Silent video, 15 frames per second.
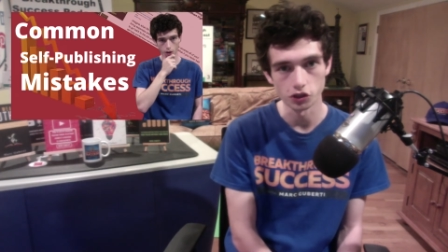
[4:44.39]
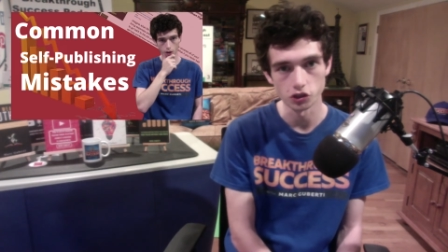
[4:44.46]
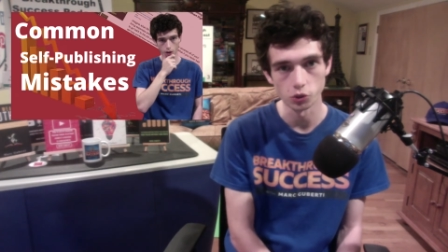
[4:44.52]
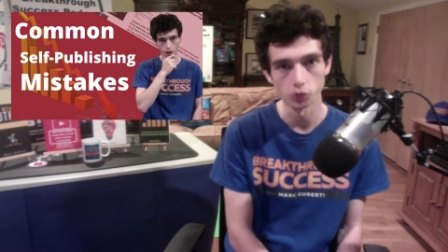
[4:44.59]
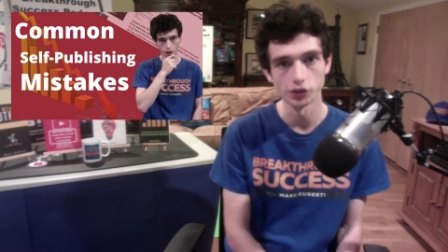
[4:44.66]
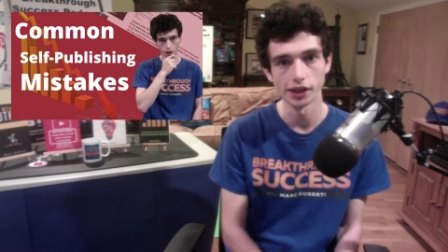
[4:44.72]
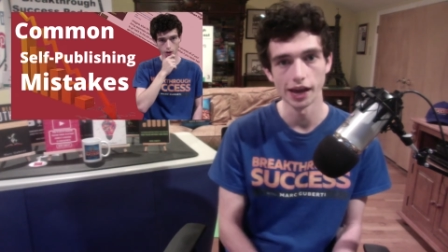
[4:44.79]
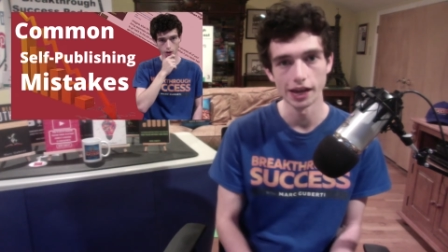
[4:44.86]
So at
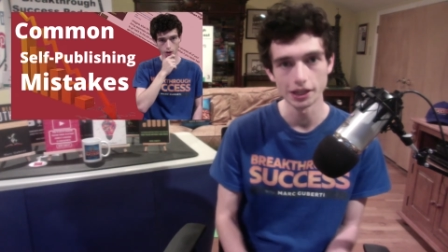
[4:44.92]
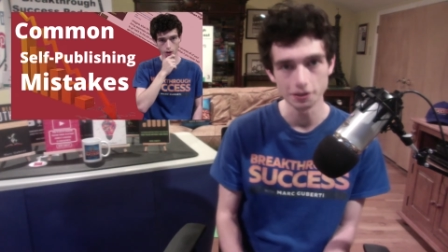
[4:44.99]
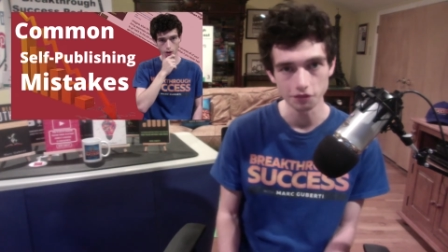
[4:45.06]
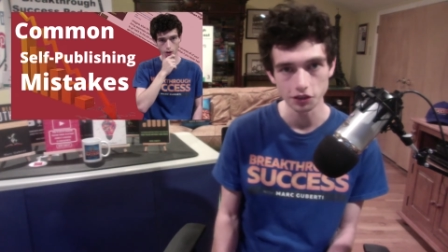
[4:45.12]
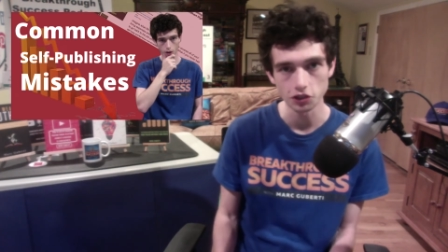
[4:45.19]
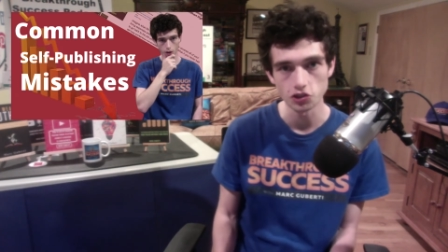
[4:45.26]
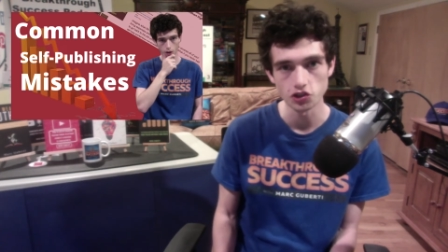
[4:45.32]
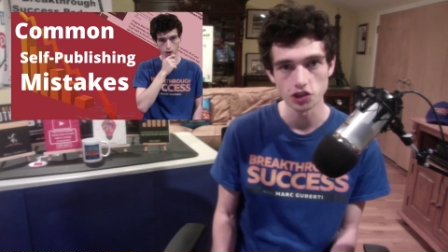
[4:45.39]
the end of
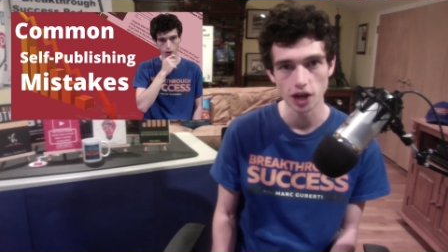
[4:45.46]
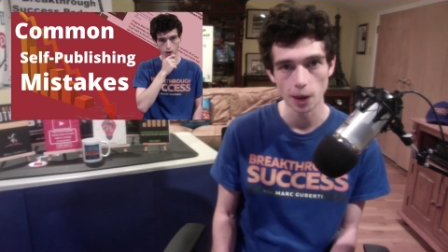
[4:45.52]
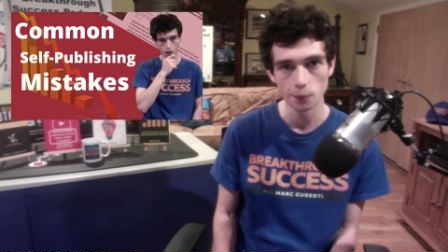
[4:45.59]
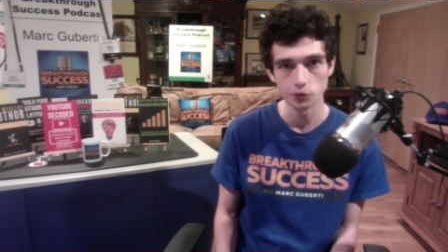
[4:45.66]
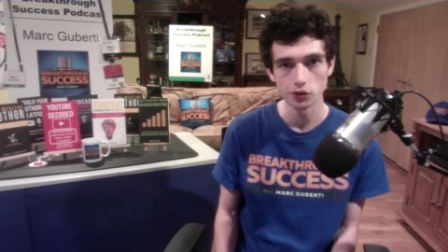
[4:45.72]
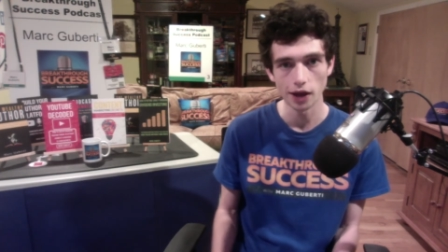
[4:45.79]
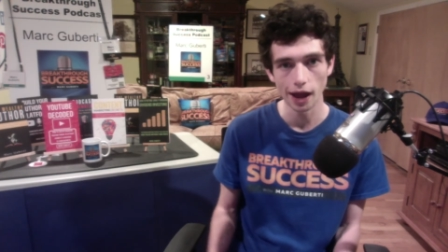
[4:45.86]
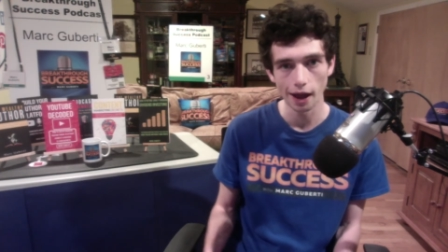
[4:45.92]
each
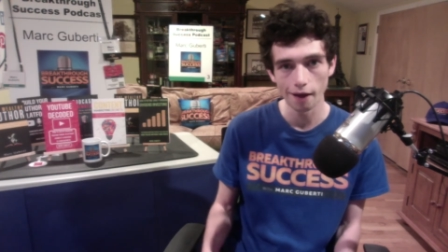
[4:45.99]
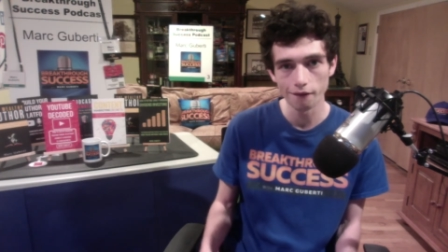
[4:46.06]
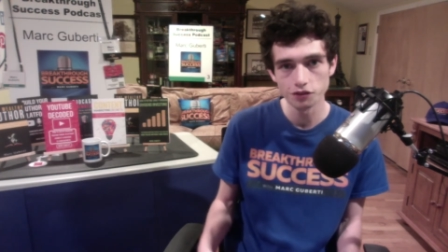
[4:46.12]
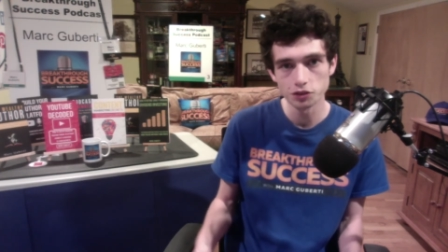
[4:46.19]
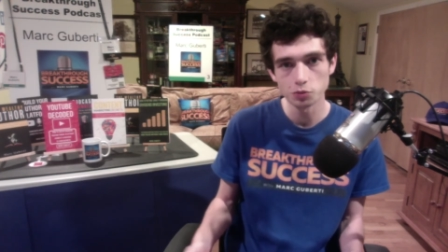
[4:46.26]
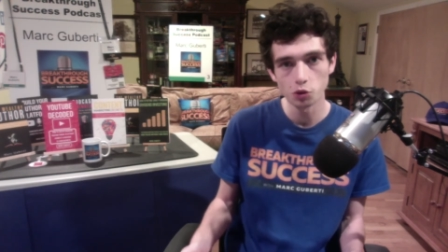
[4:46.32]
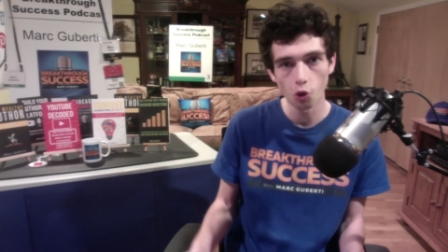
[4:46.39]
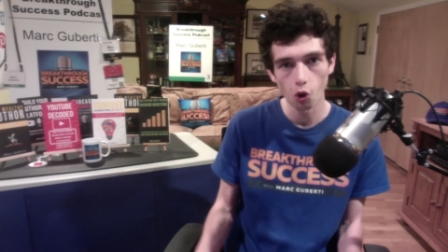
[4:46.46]
chapter, have
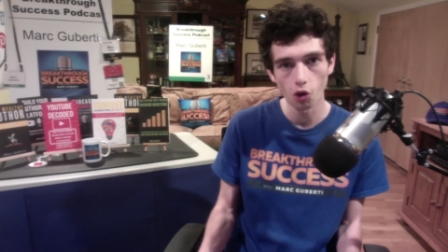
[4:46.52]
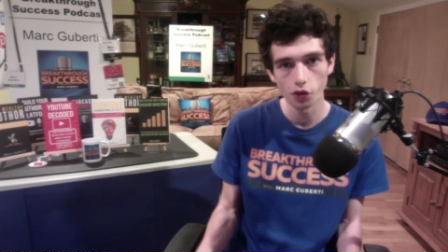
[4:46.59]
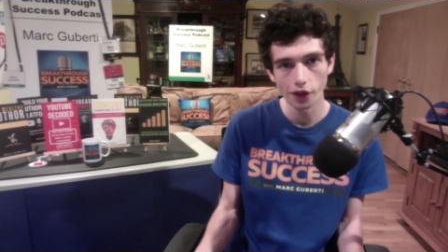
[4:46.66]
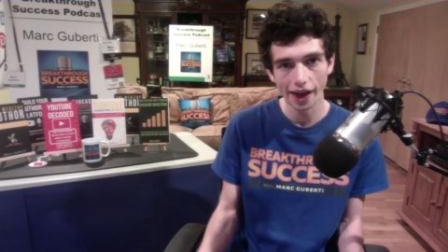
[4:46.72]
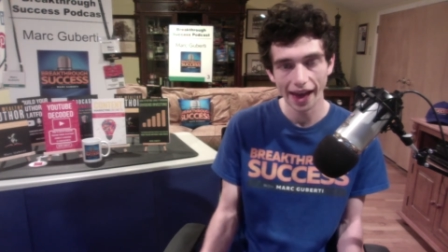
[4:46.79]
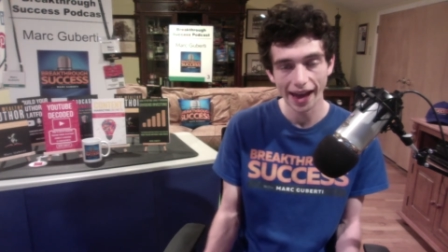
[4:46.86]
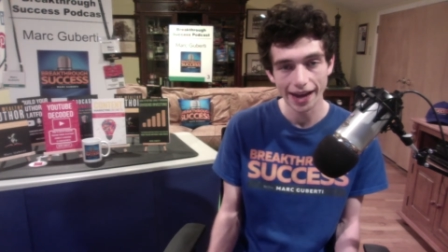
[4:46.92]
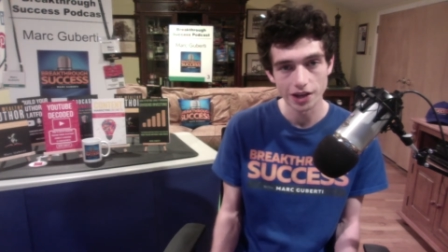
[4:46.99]
some call to
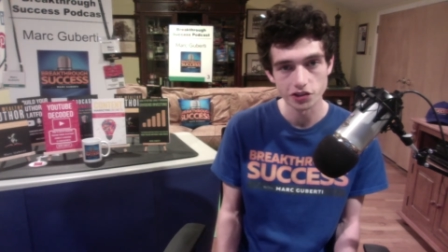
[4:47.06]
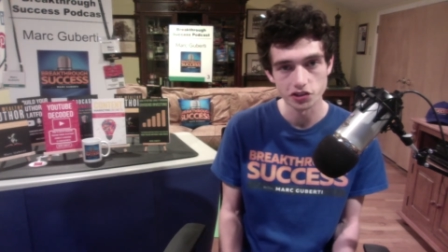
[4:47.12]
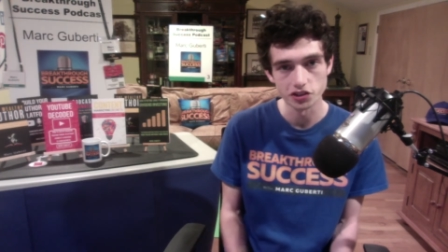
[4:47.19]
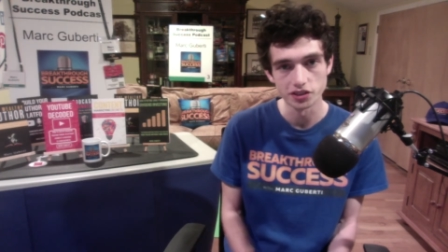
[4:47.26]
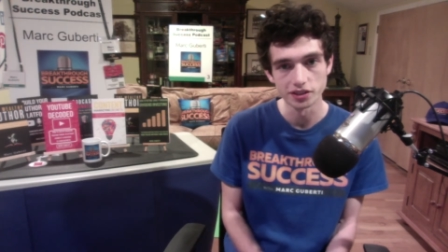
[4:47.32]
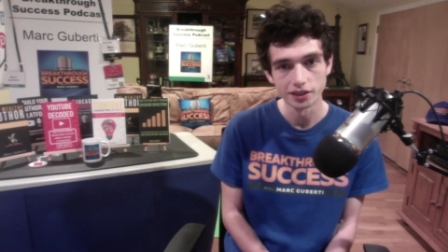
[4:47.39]
action